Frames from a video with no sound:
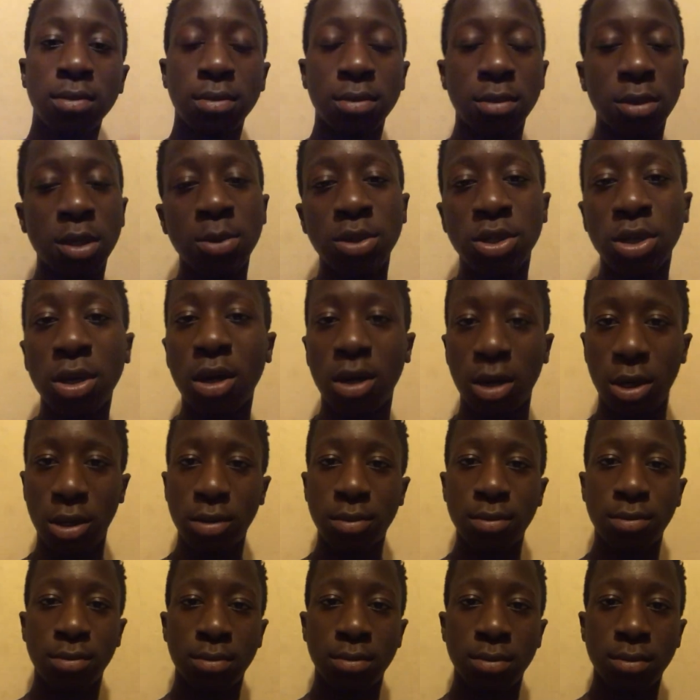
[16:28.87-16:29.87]
I'm sorry.
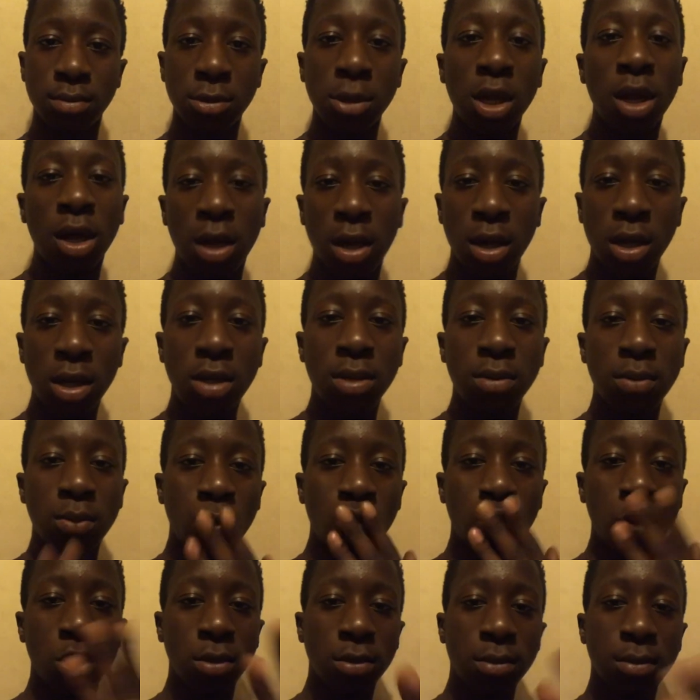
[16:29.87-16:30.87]
Alright.
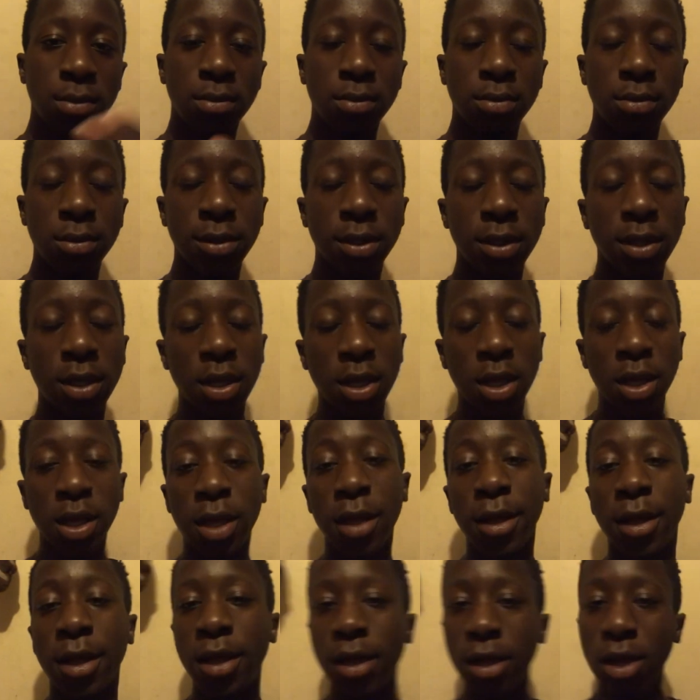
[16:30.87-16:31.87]

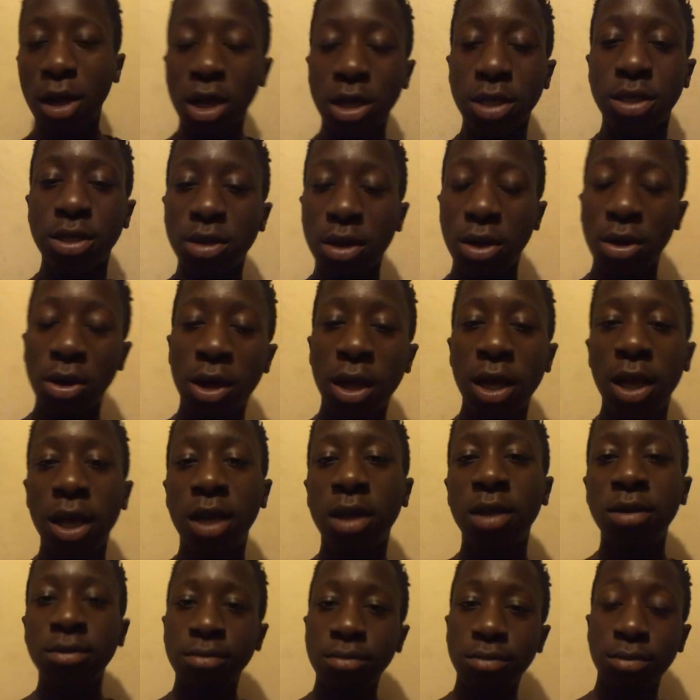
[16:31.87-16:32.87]
Also, go ahead
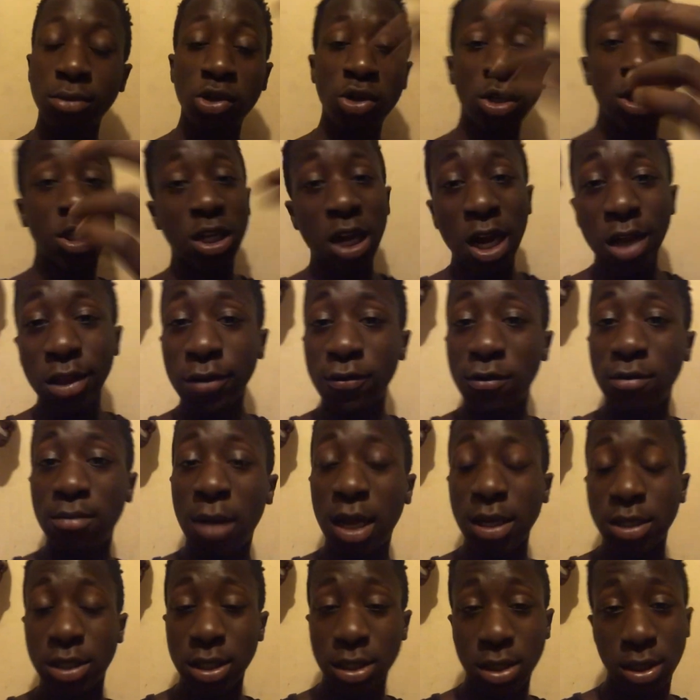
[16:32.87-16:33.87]
and do the same thing for my
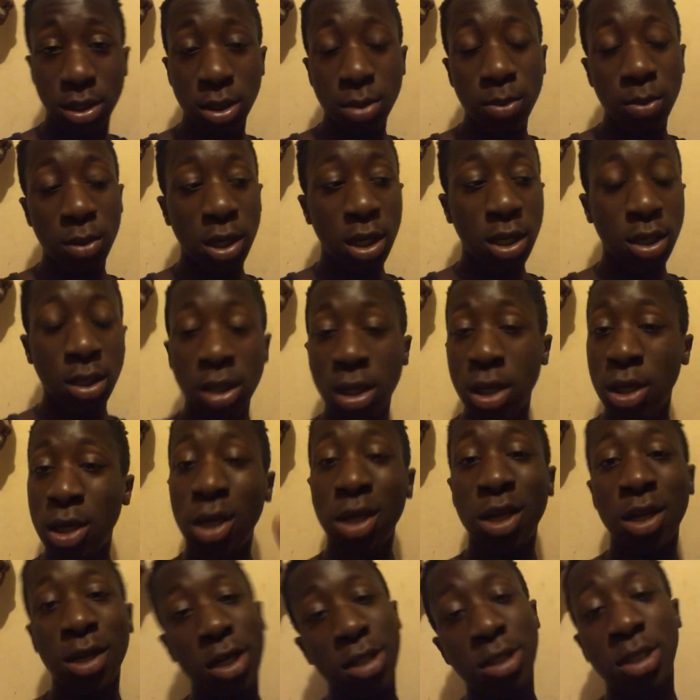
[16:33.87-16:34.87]
sisters, bro.
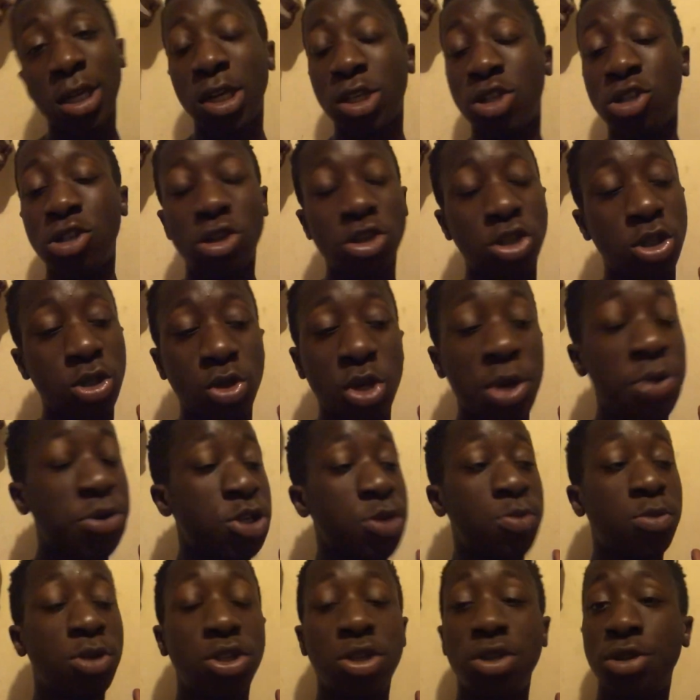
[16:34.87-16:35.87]
It's not no subscription,
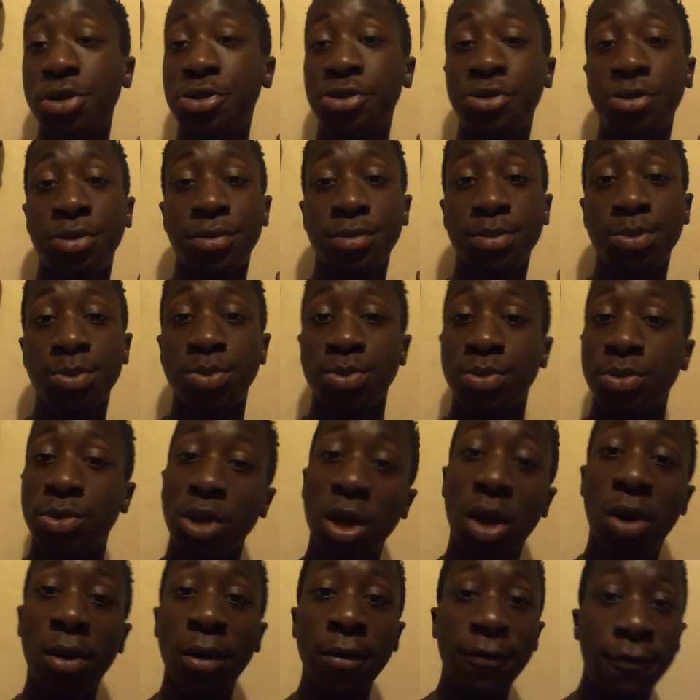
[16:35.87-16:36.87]
but you know,
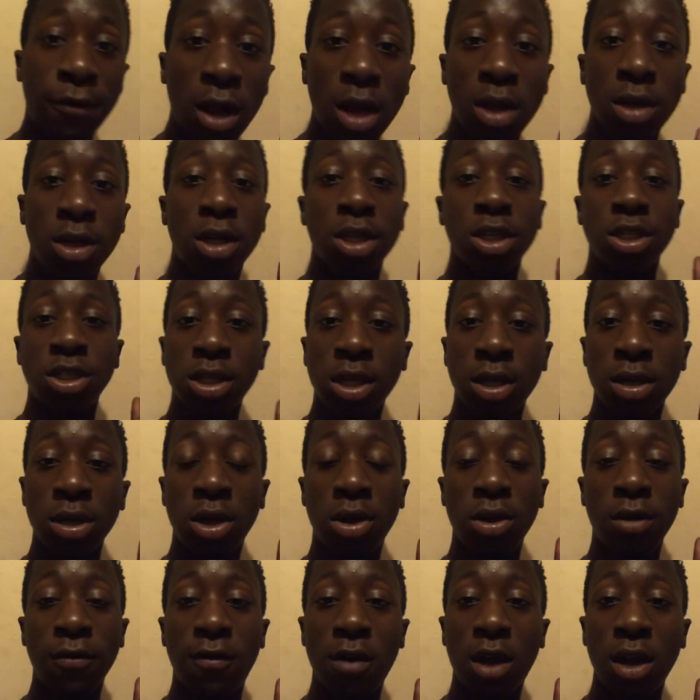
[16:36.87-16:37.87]
go and follow her
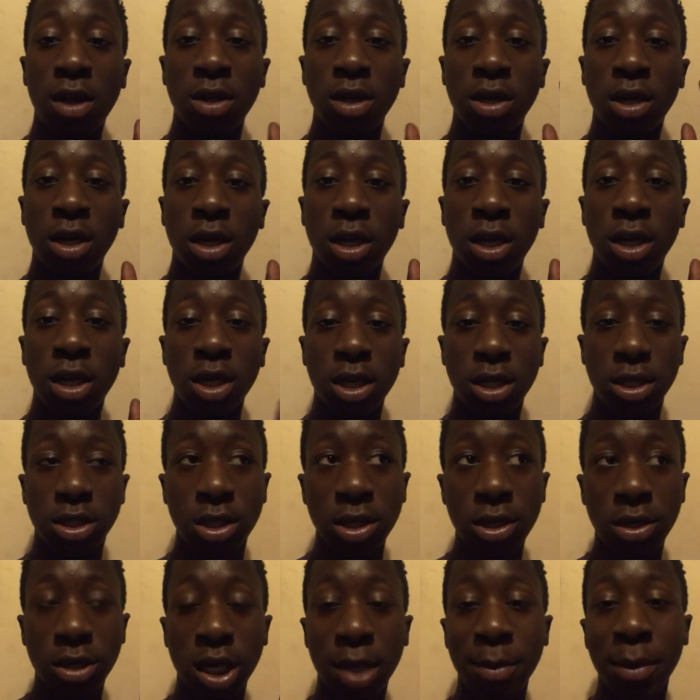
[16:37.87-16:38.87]

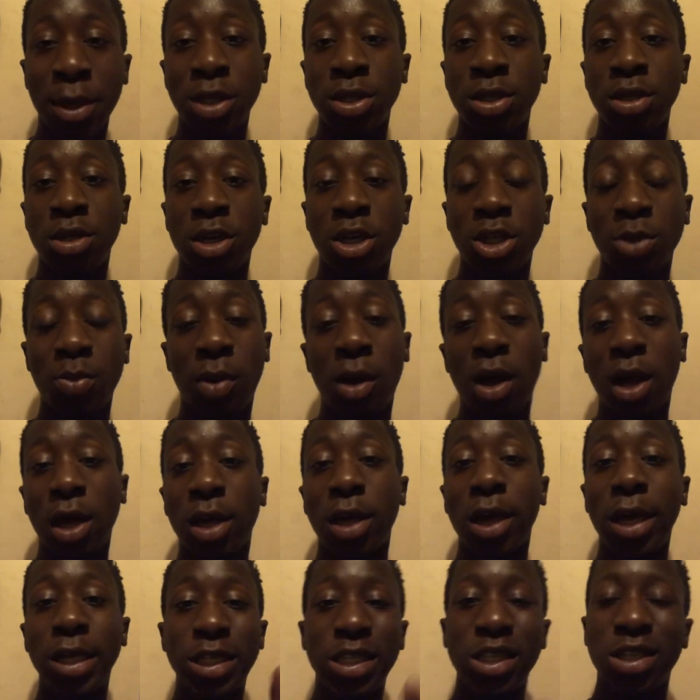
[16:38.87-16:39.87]
Instagram, his and hers
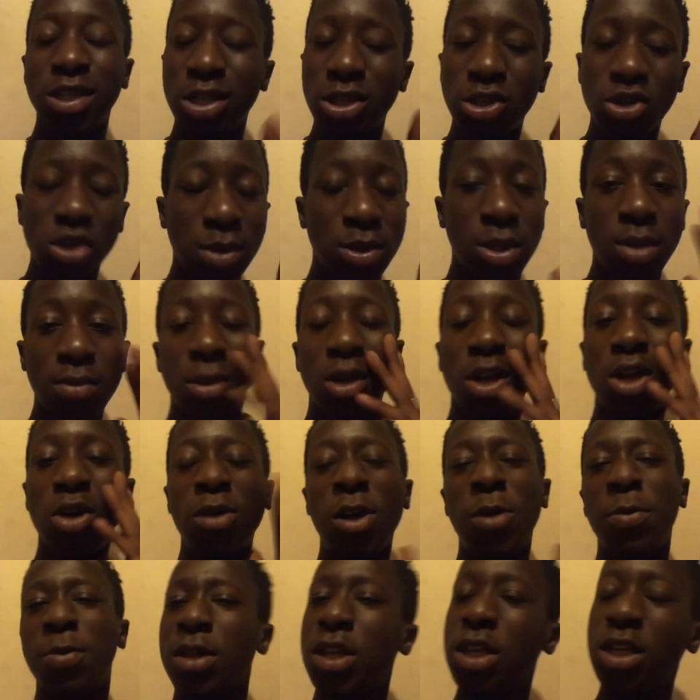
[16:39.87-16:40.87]
podcast, in the description below, bro.
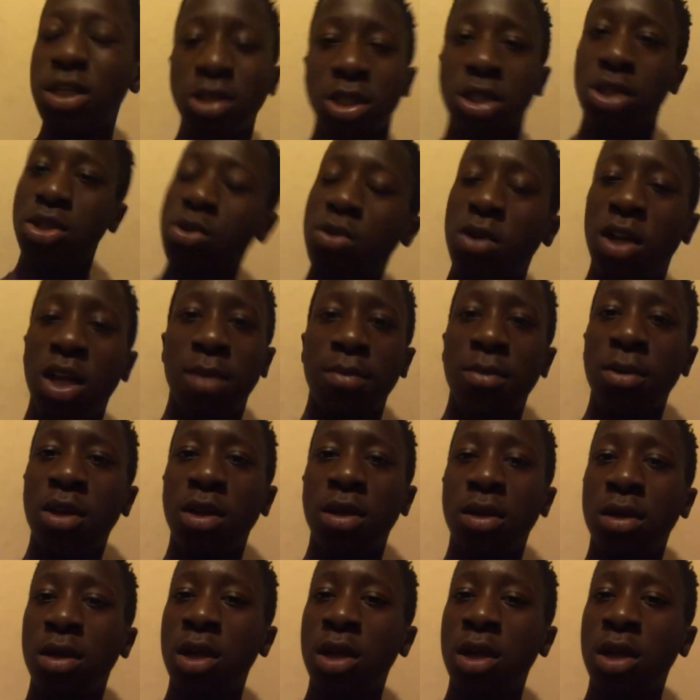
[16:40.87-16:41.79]
Please just do that, man.